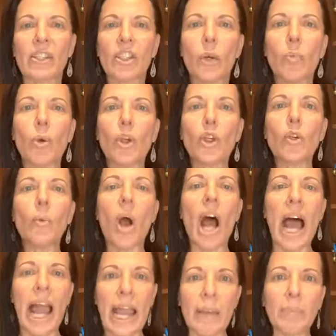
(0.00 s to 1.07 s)
So were you
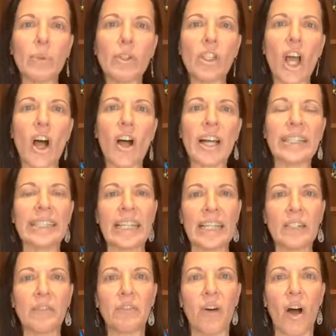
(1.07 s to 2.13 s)
able to
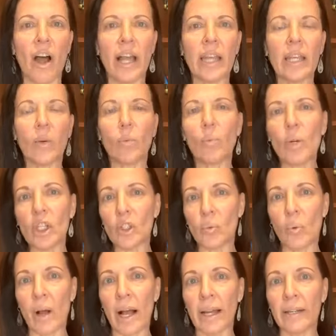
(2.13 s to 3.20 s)
identify which
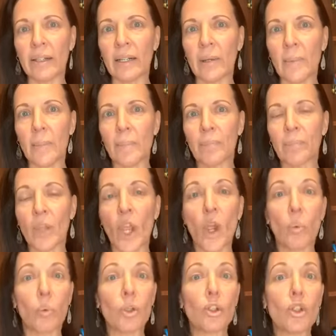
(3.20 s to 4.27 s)
one
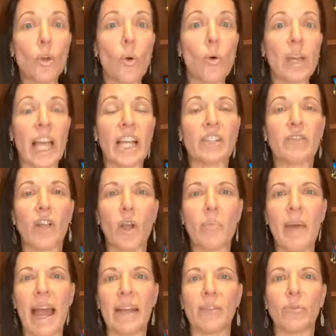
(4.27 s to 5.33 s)
was your cash flow
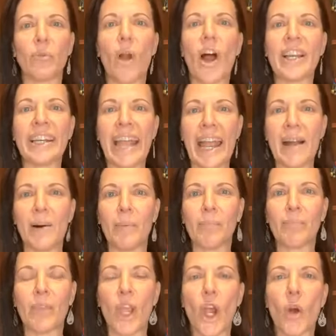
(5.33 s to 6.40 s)
pattern right now?
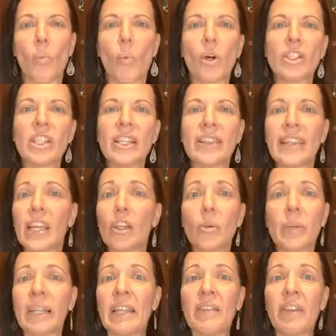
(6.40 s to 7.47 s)
Was it that you
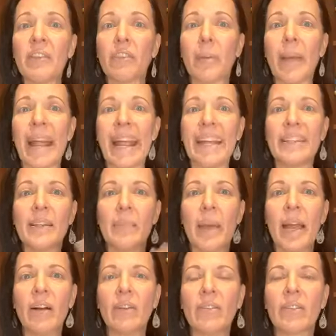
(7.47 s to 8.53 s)
were living from hand to
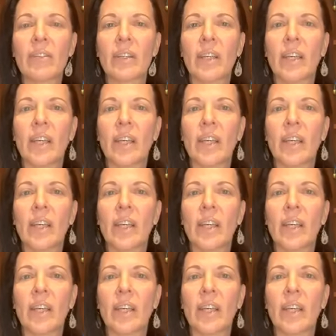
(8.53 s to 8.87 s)
mouth?